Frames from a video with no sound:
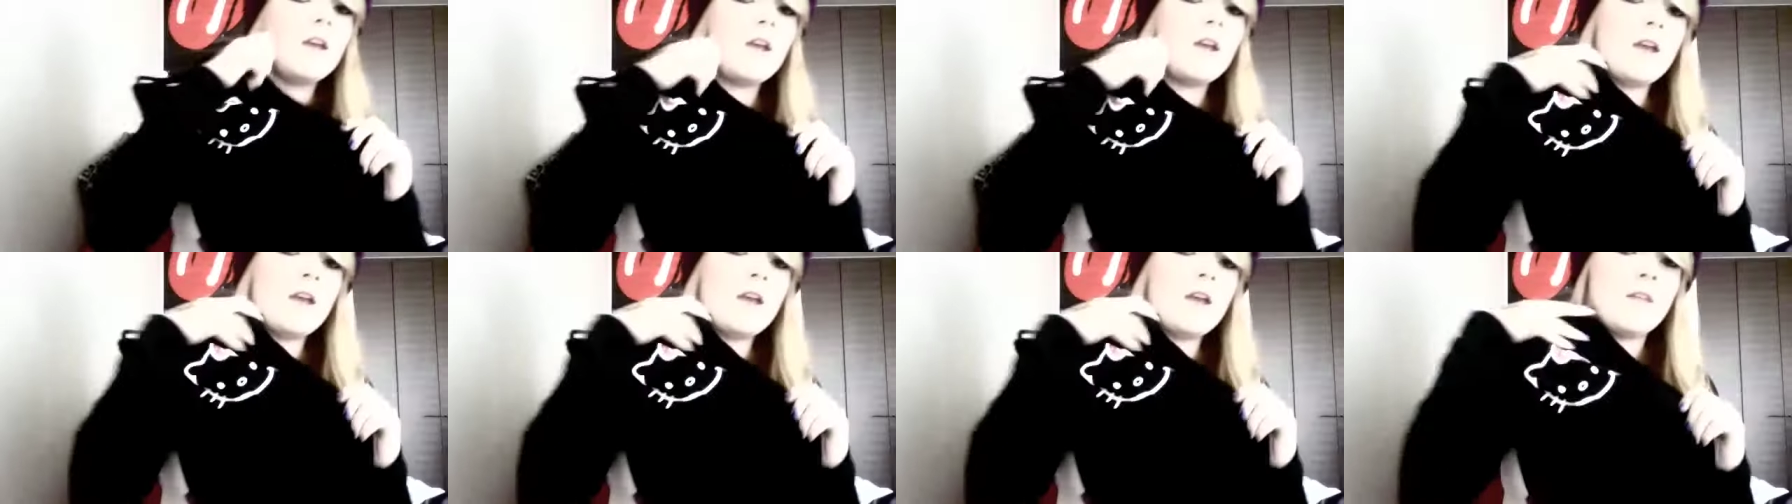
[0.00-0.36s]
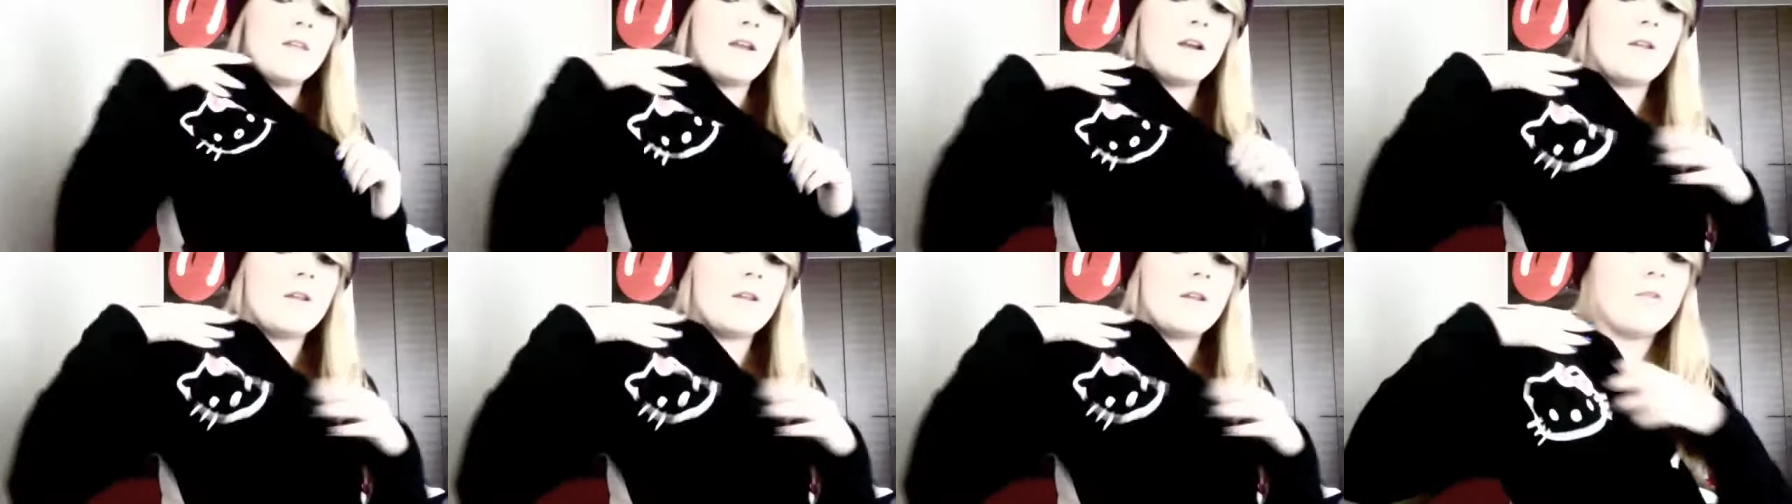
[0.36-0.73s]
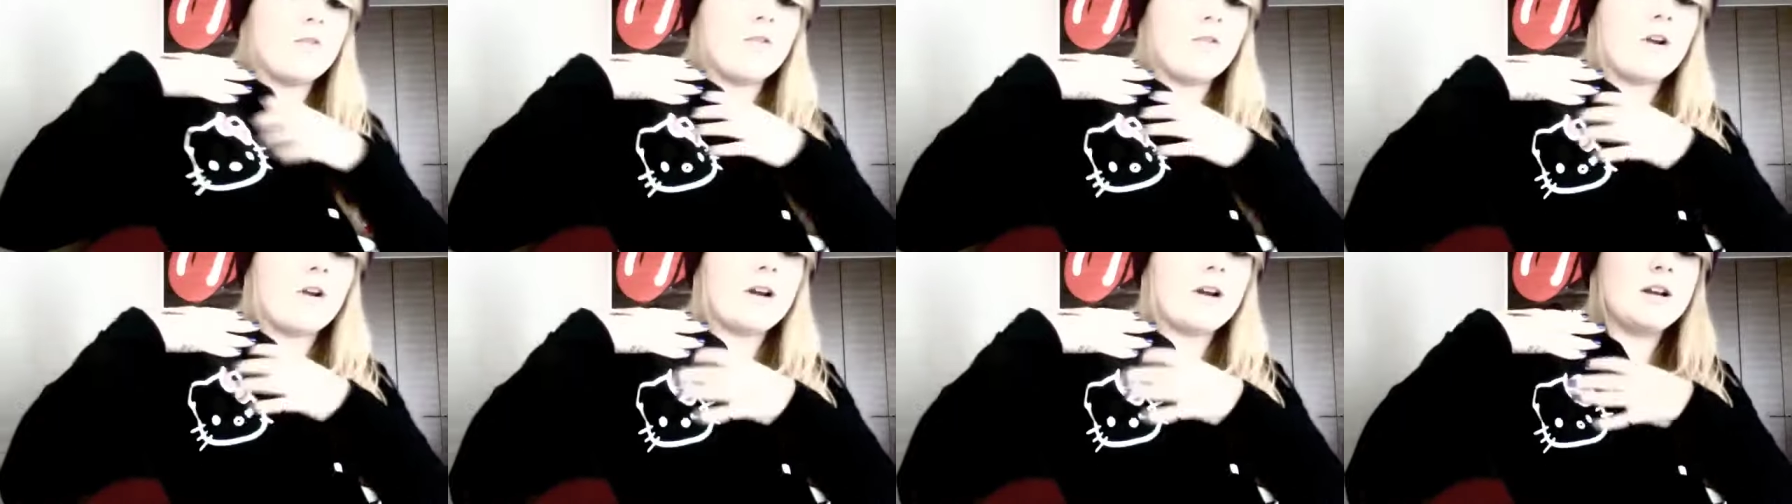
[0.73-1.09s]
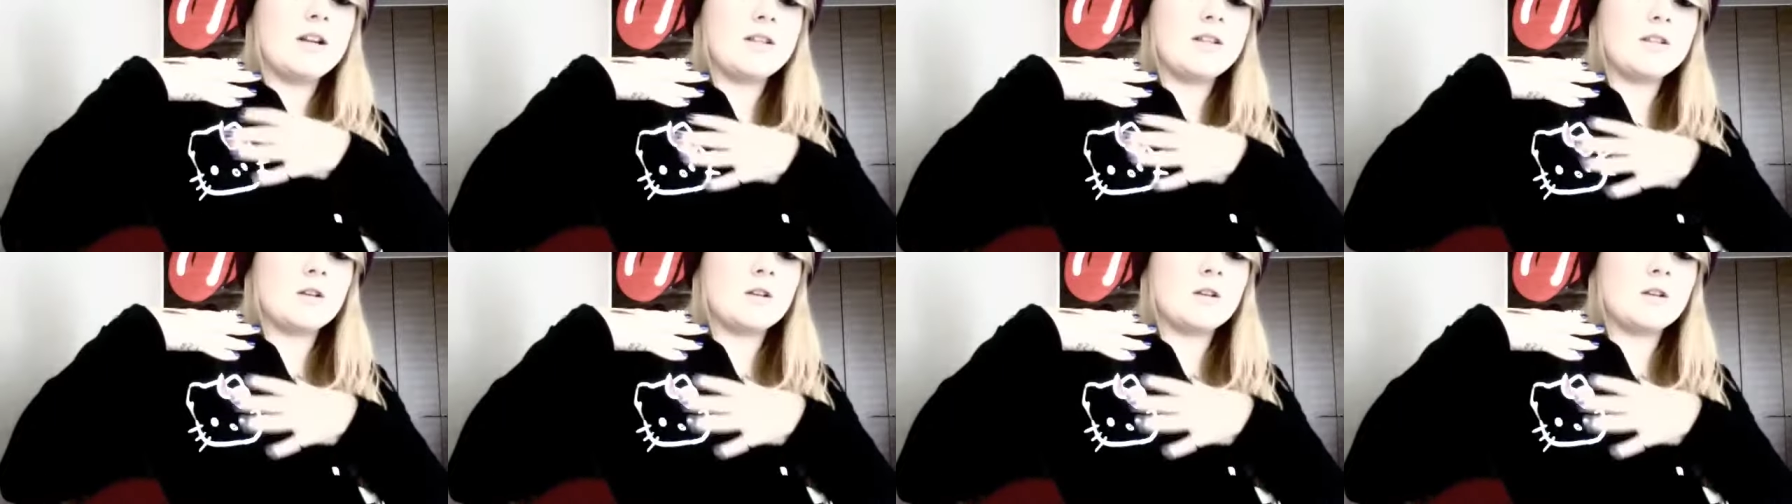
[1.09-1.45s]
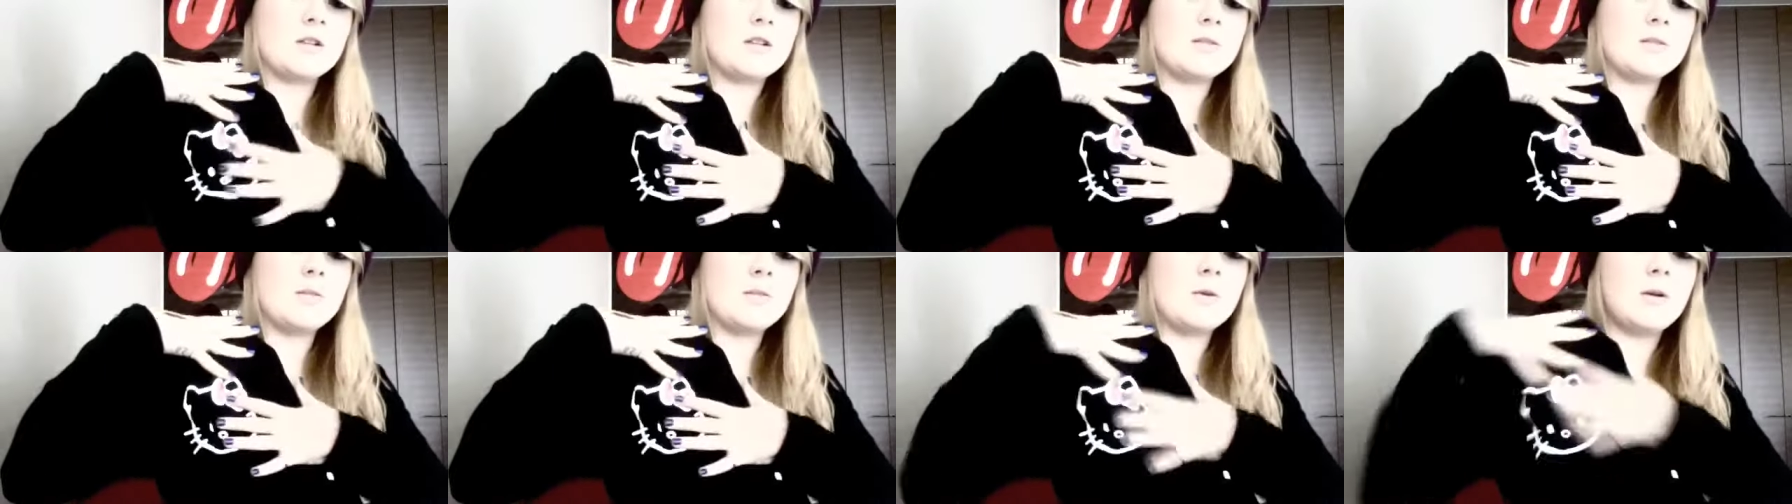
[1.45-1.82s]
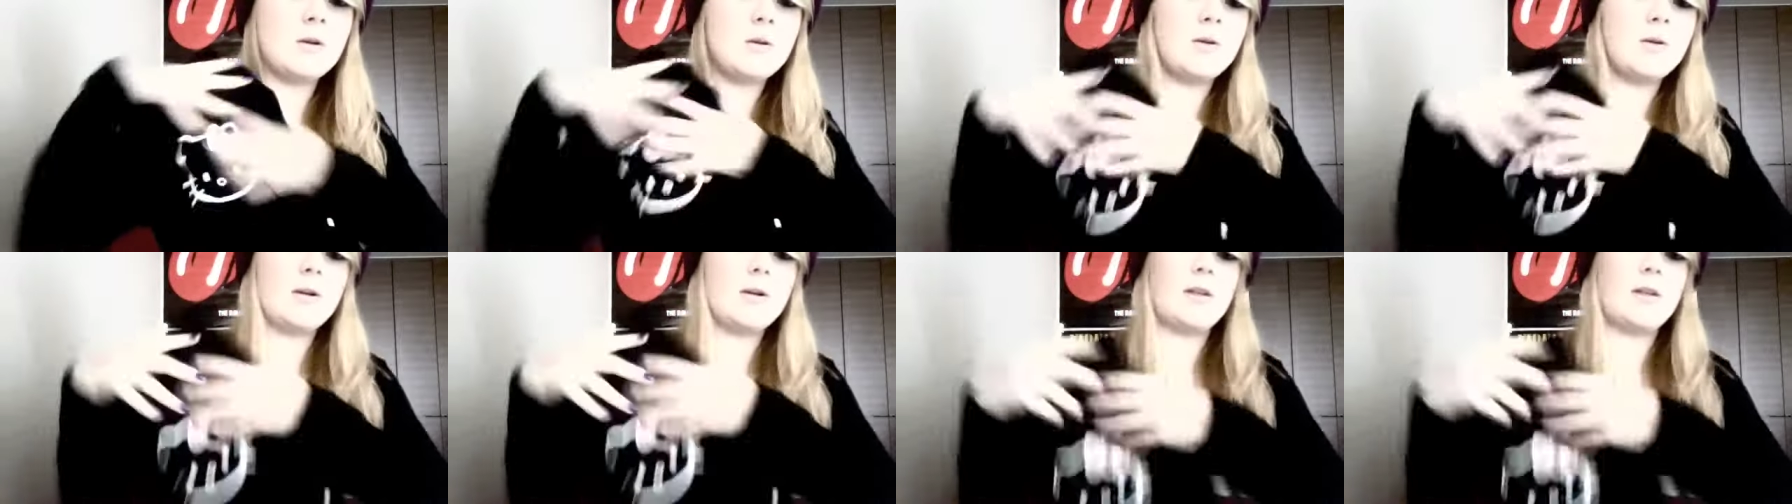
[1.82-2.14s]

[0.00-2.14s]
And then on the front it's got a smaller one on